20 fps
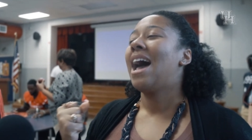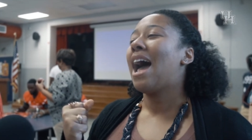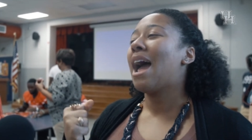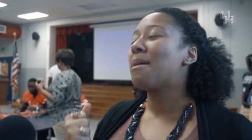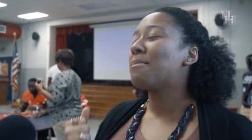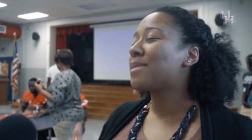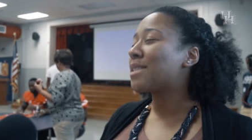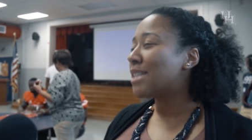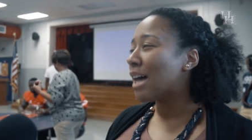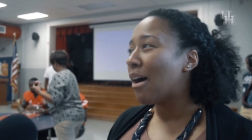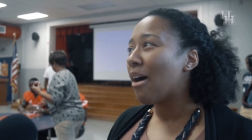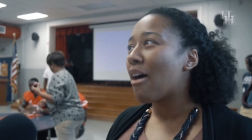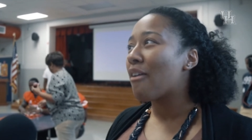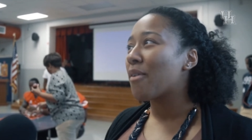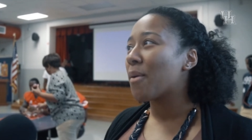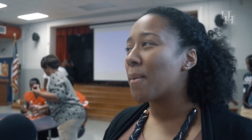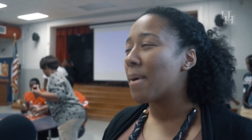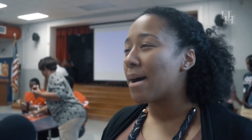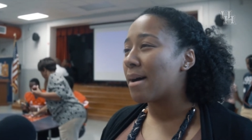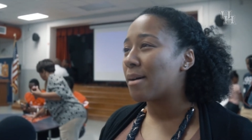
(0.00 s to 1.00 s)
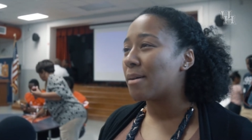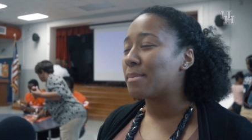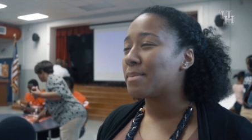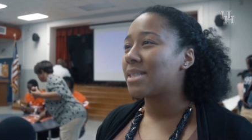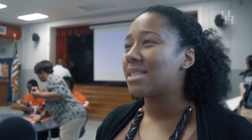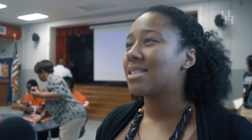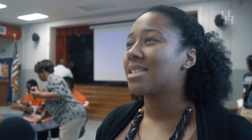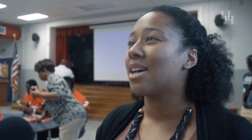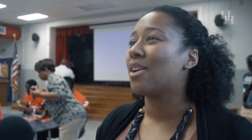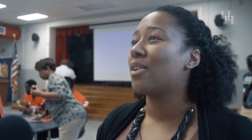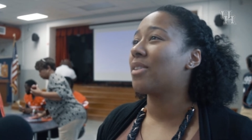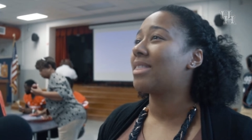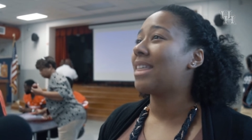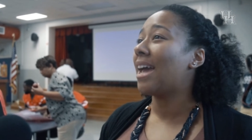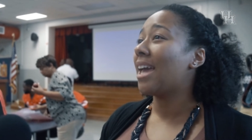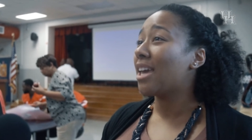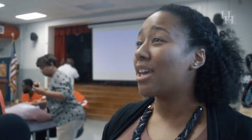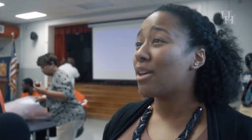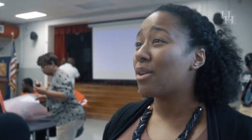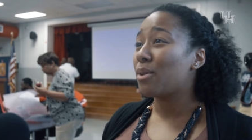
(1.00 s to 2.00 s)
I'm so overwhelmed. So
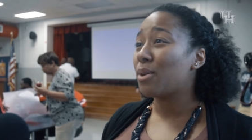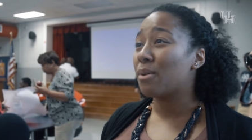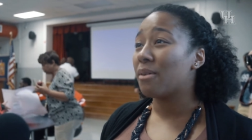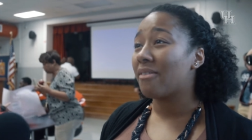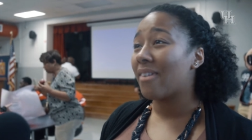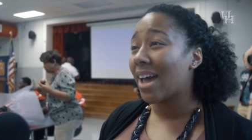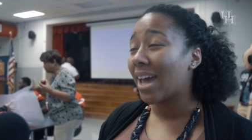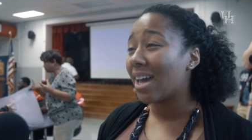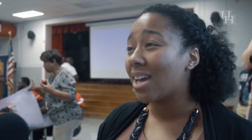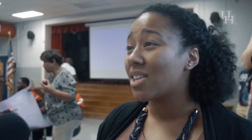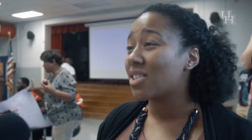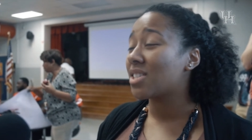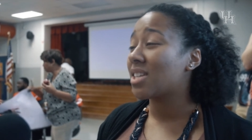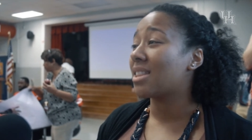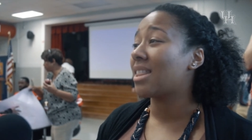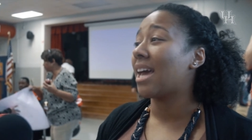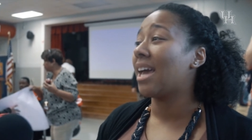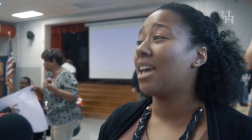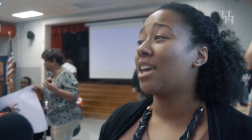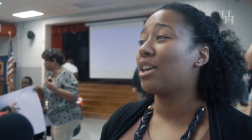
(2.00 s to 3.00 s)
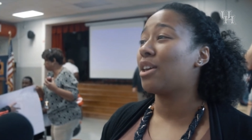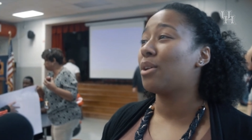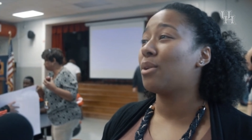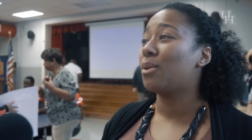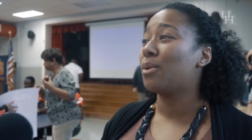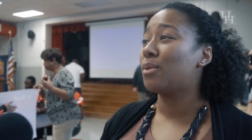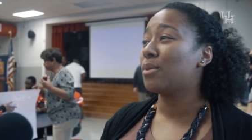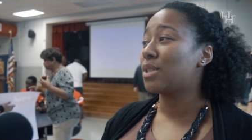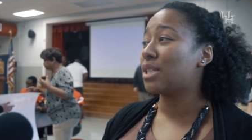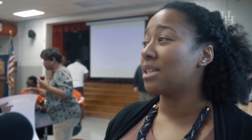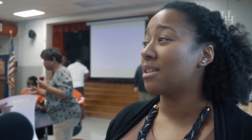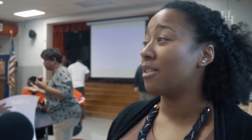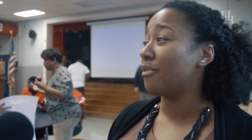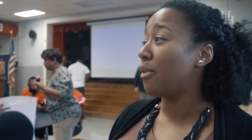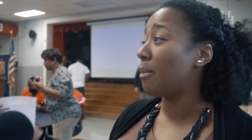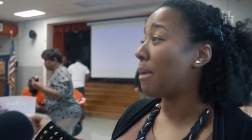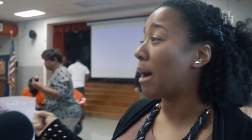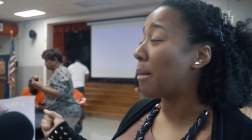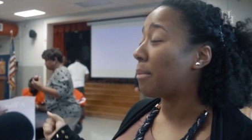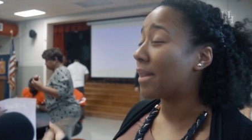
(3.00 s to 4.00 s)
thank you, U of H. Thank you to the
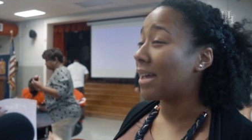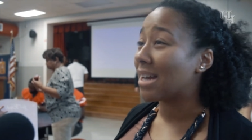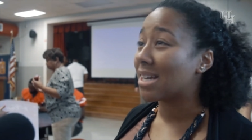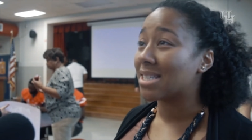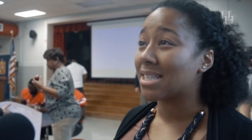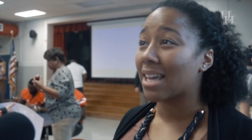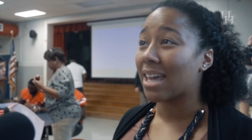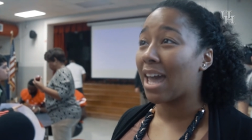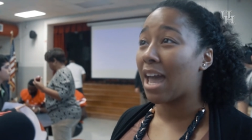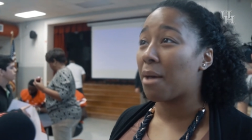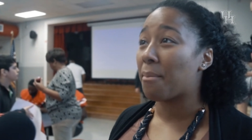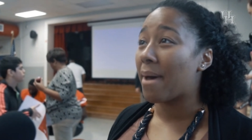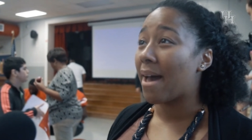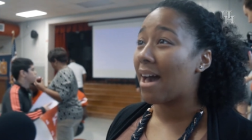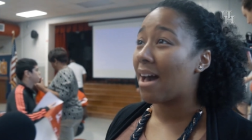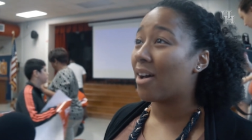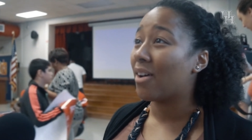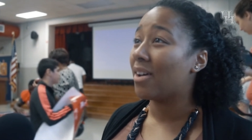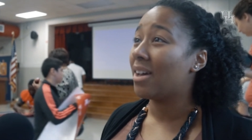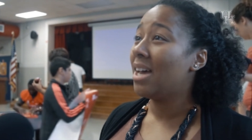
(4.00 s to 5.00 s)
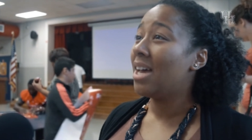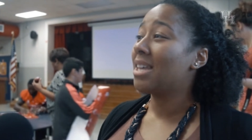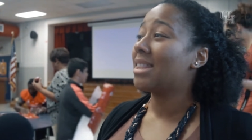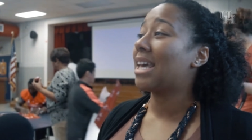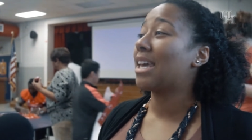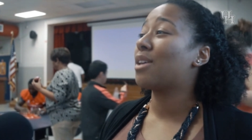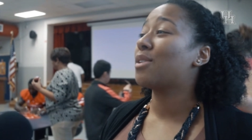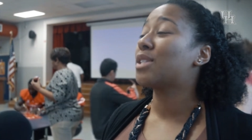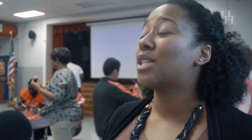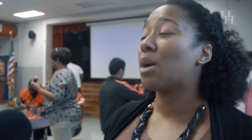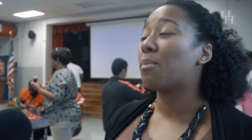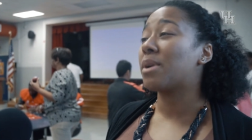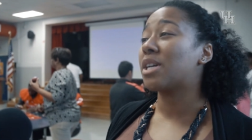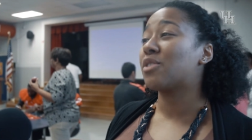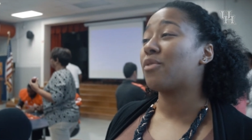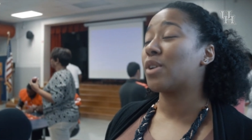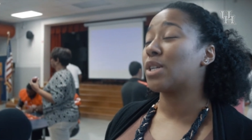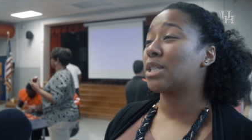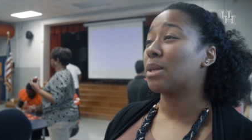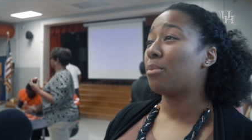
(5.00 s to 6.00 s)
football players that came out. Thank you so much
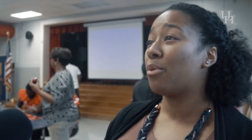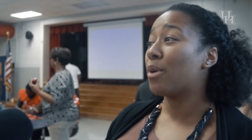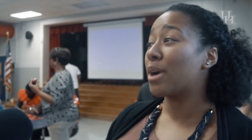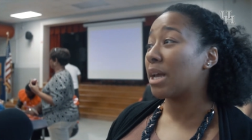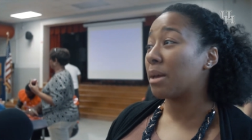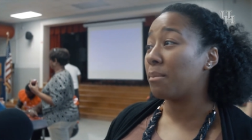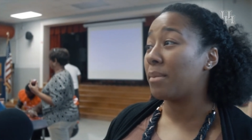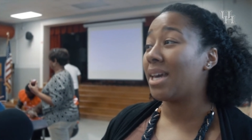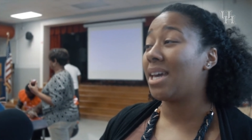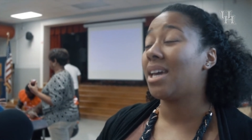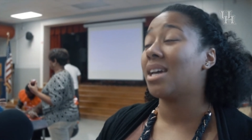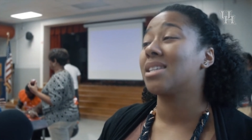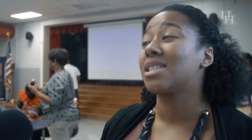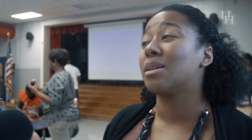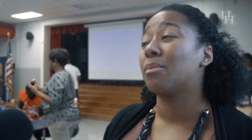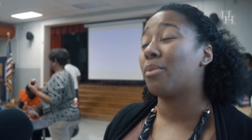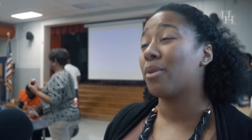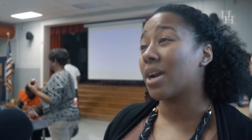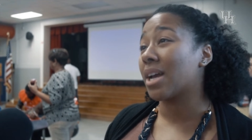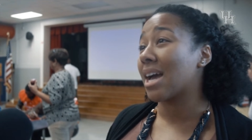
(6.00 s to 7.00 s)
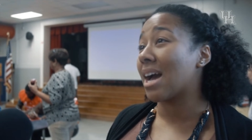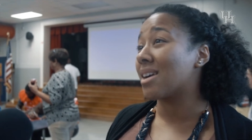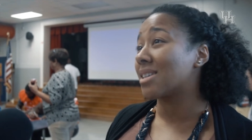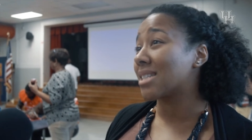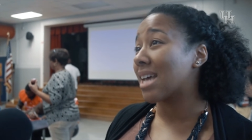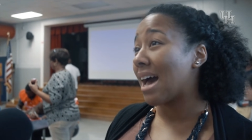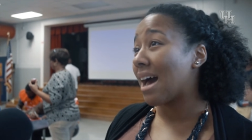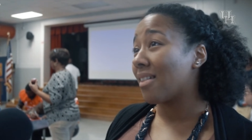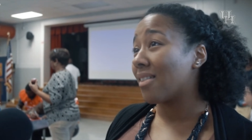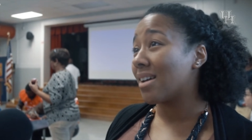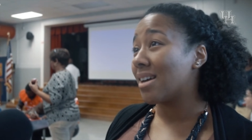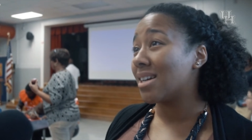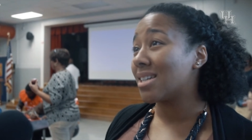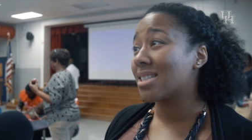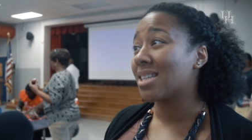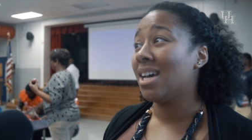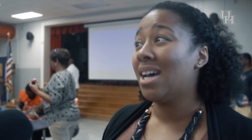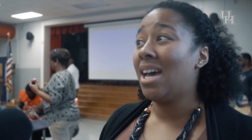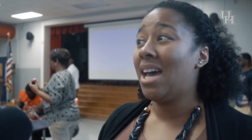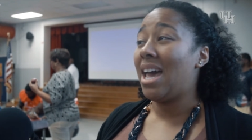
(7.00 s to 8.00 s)
for supporting me and supporting our scholars
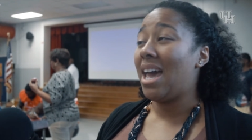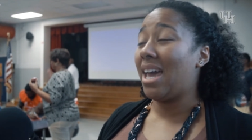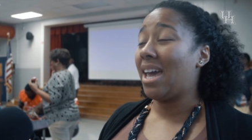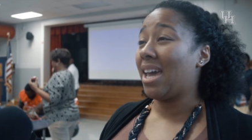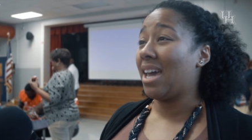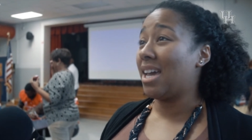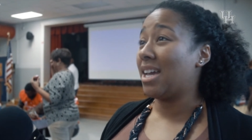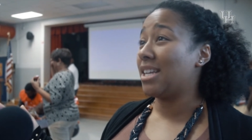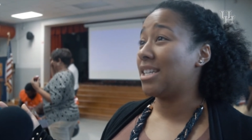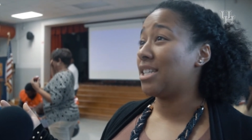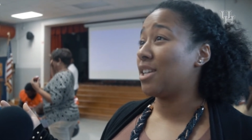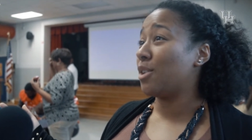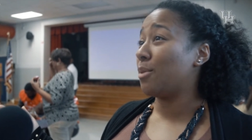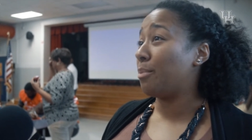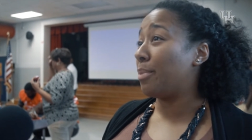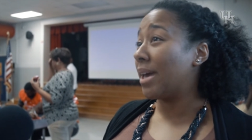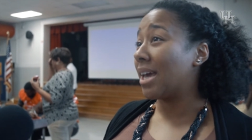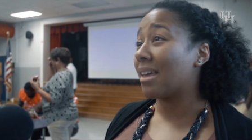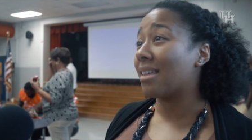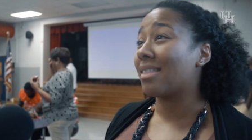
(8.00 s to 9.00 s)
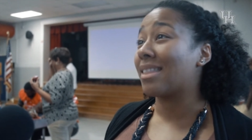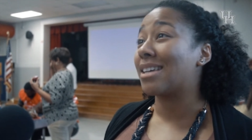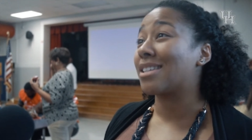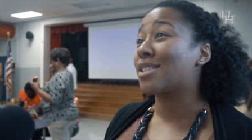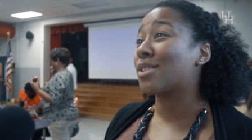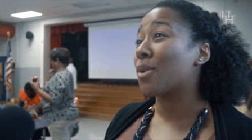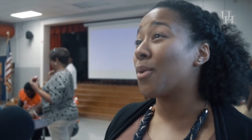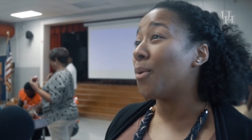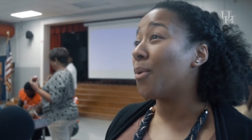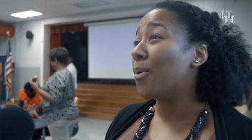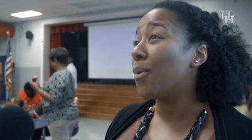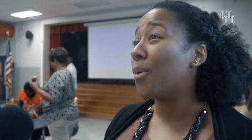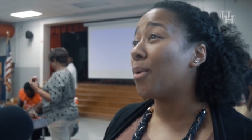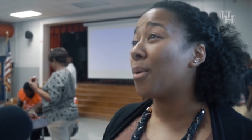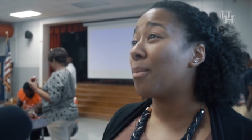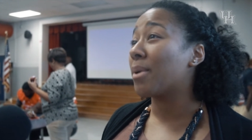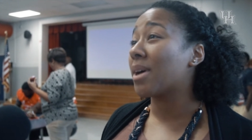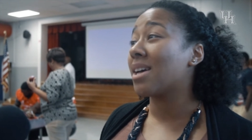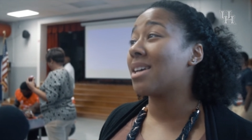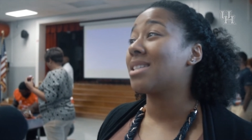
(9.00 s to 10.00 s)
and picking this school
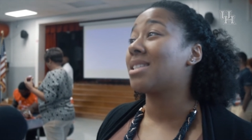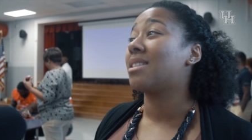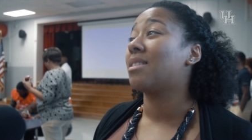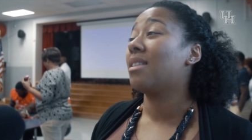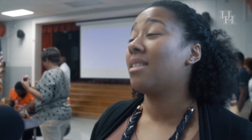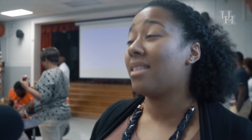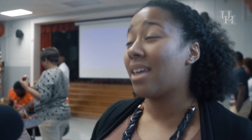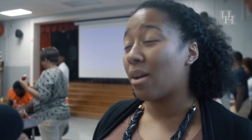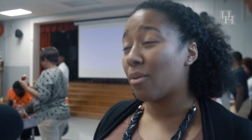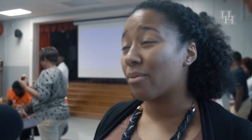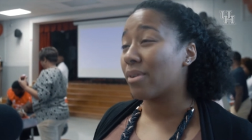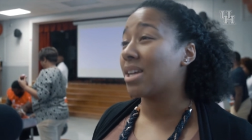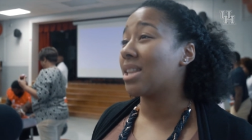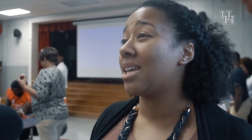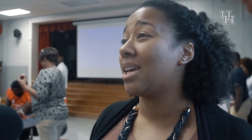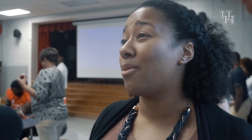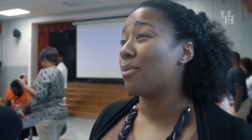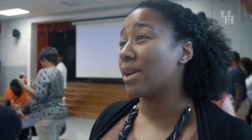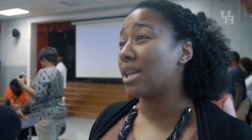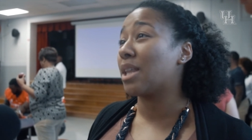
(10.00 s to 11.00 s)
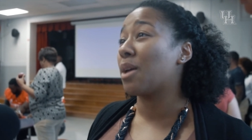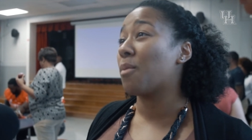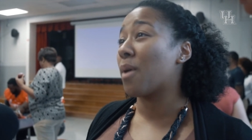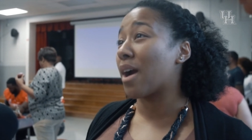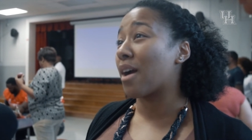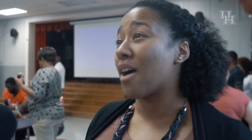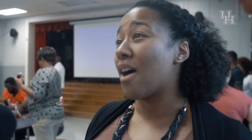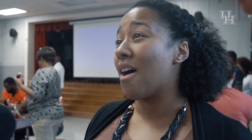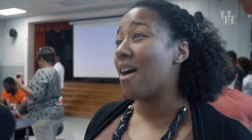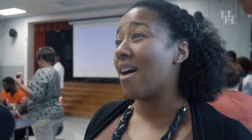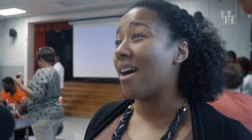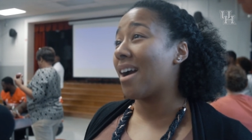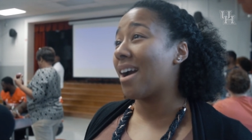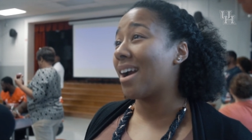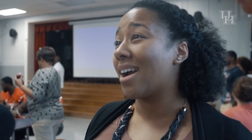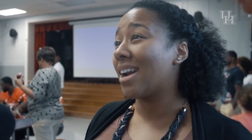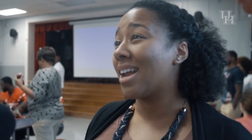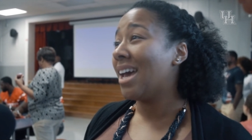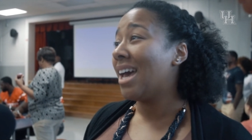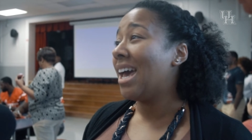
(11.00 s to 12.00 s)
because they really, really work
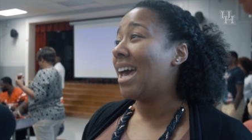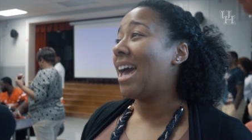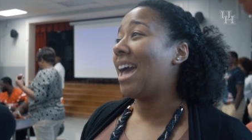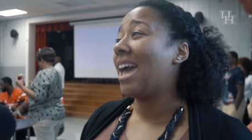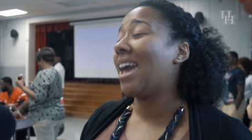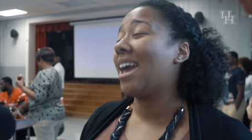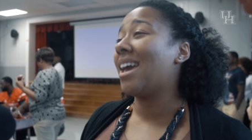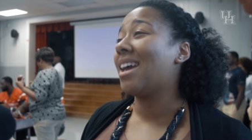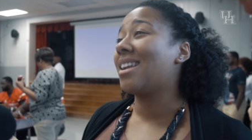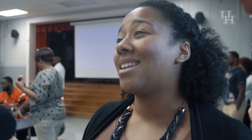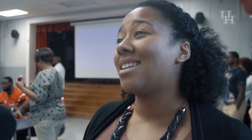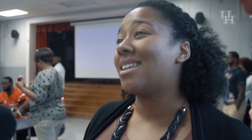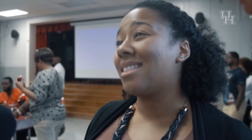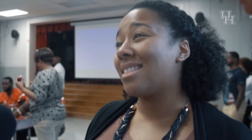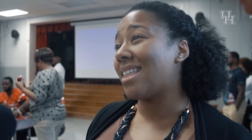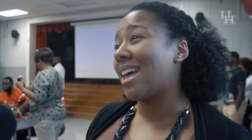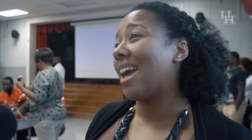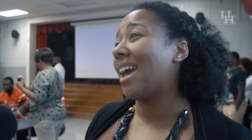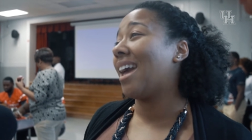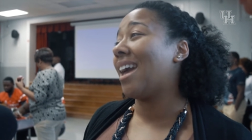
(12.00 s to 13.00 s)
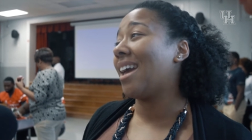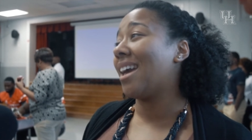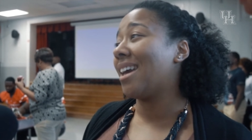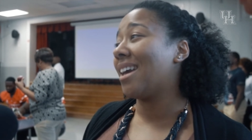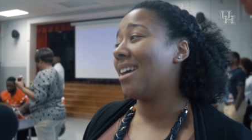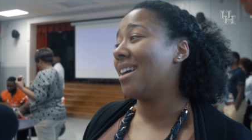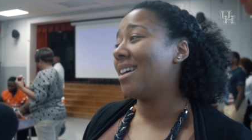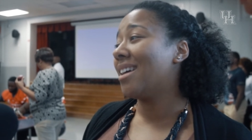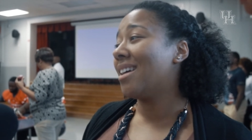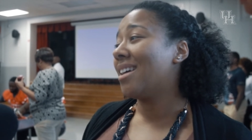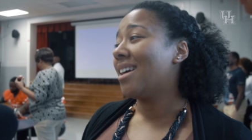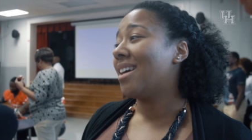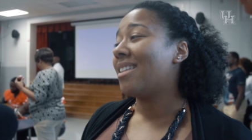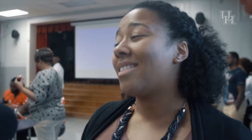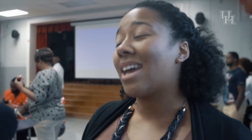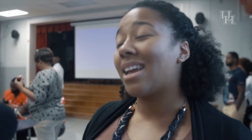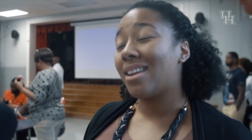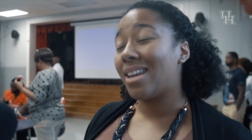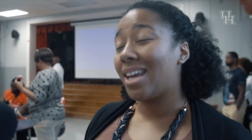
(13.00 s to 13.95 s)
hard and they they